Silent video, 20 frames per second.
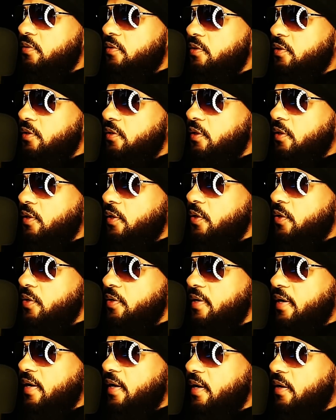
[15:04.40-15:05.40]
to
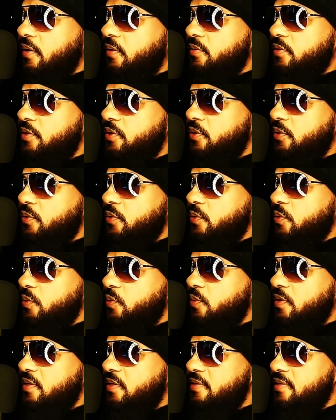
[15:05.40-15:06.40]
learn how to
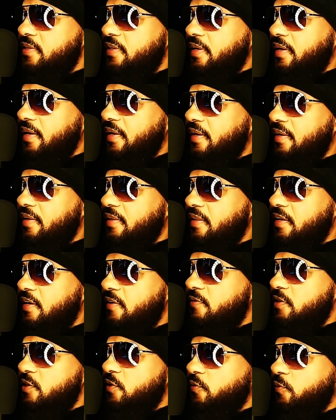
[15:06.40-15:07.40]
once again
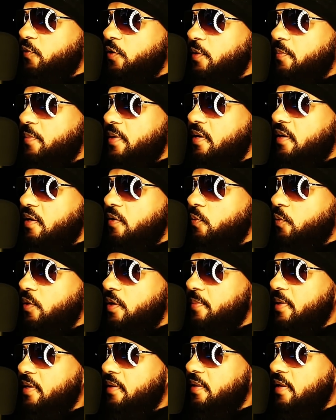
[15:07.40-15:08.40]
live as free men and
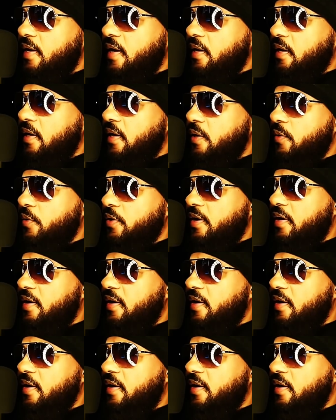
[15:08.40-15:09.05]
women like our